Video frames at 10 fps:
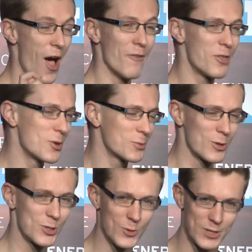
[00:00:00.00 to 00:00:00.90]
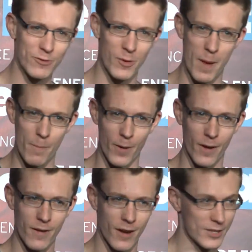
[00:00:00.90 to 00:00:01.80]
Of those ones you did
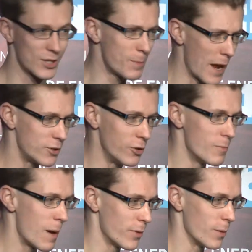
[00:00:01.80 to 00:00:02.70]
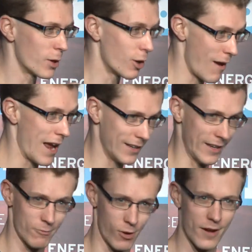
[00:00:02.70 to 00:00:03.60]
remember, I suspect you remember them
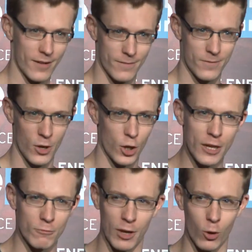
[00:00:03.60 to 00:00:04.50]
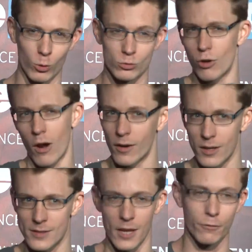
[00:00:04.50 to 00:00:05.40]
correctly, right? You didn't recall trunk
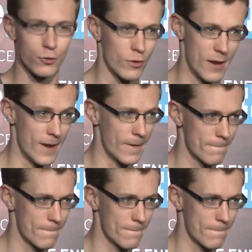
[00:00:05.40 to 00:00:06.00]
instead of tree.